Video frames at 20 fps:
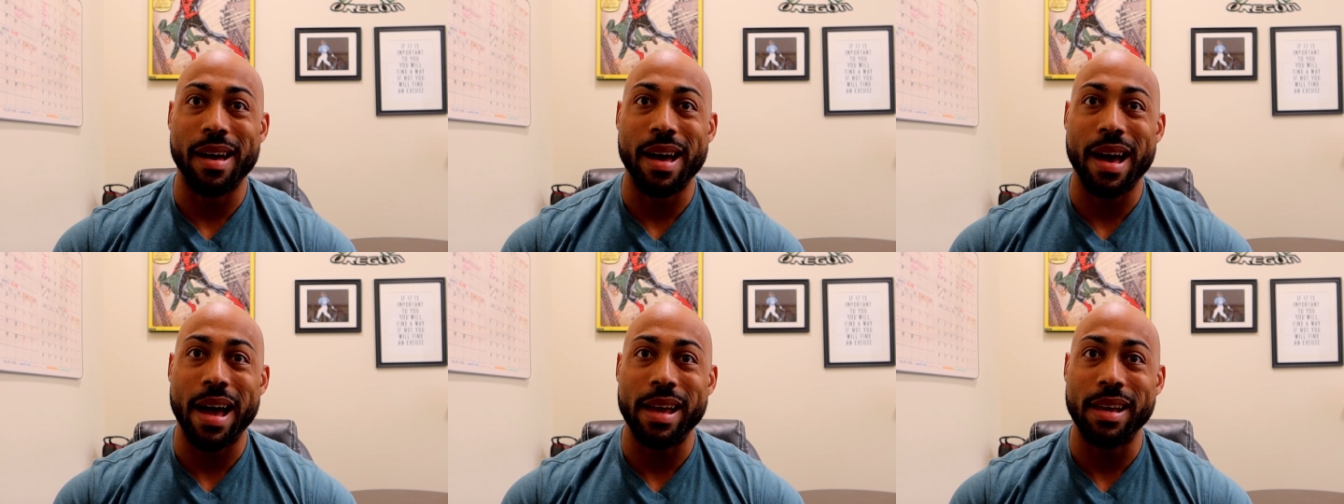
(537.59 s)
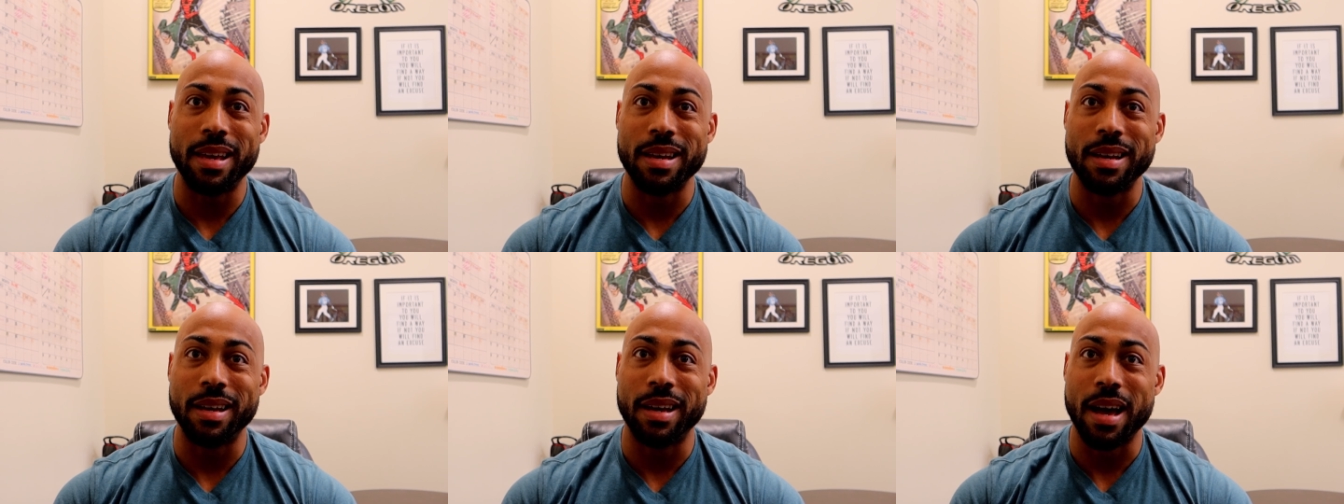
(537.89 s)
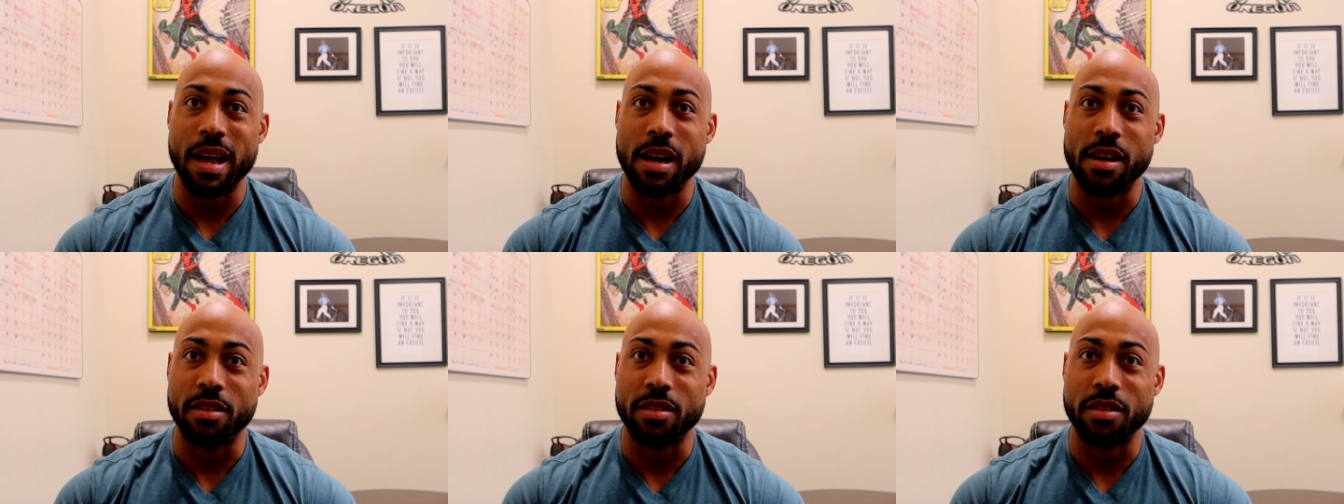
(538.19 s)
I can
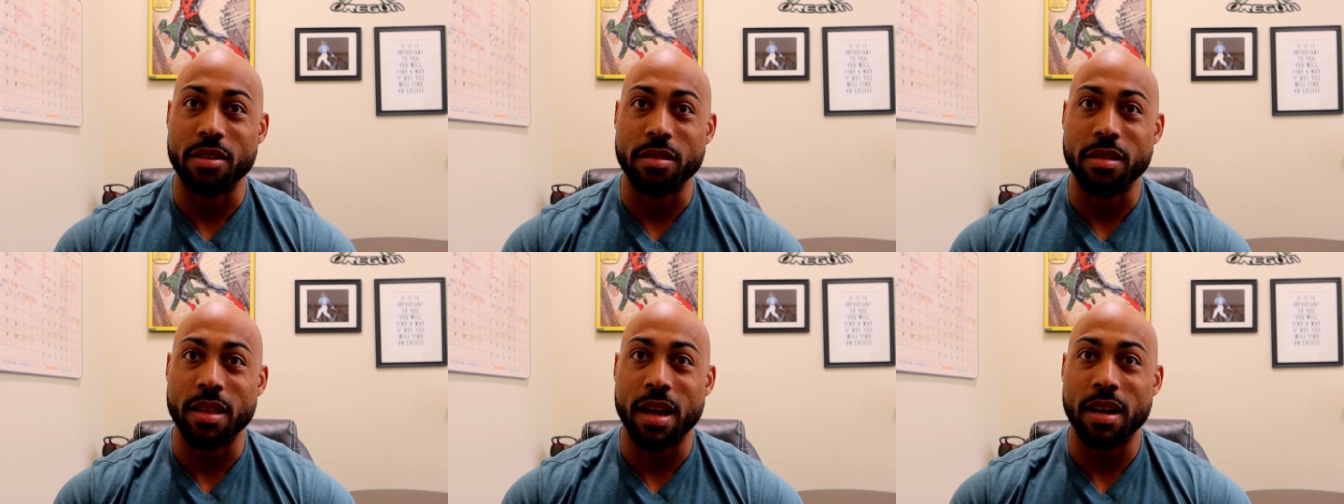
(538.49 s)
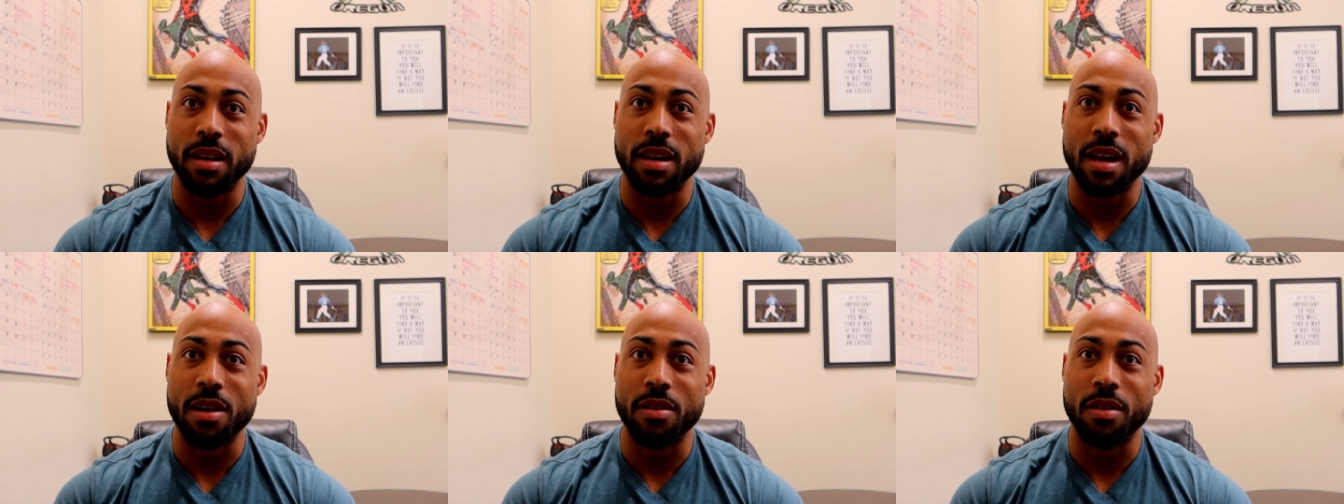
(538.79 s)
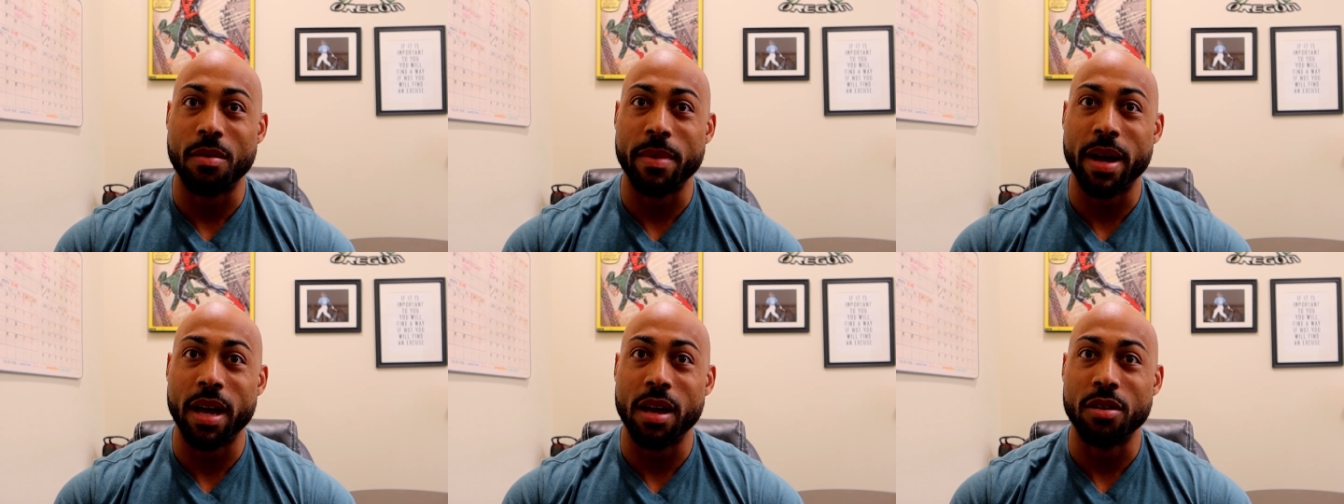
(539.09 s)
kind of turn that
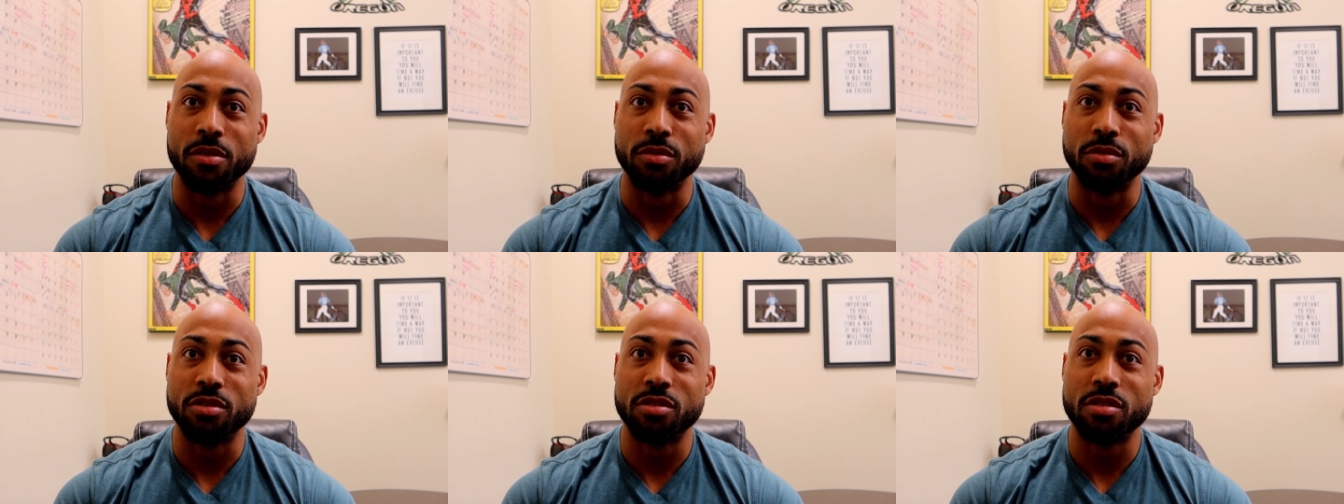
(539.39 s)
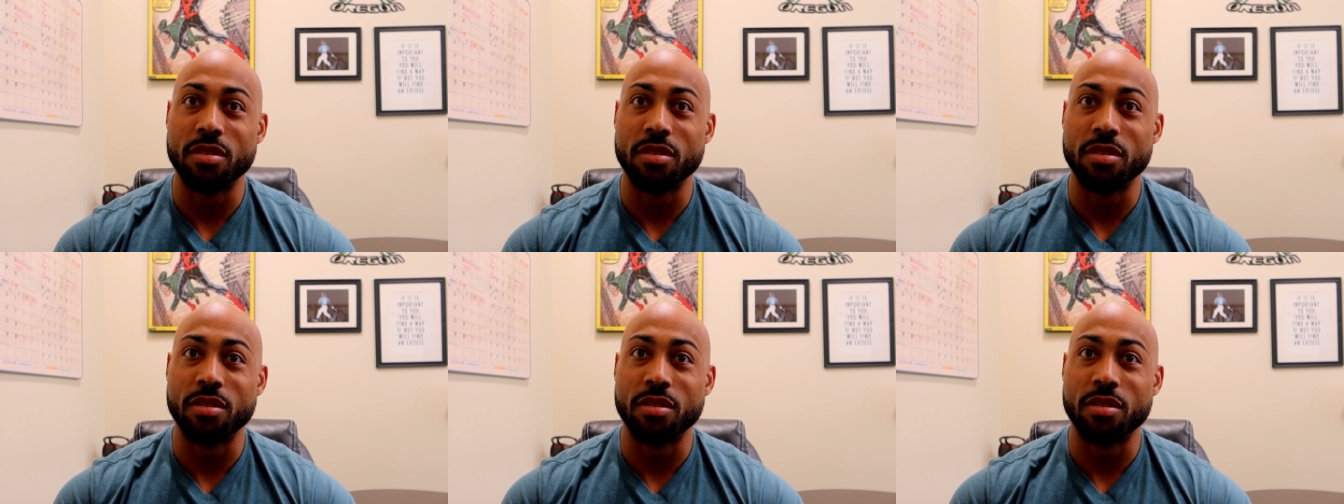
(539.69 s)
down on my own.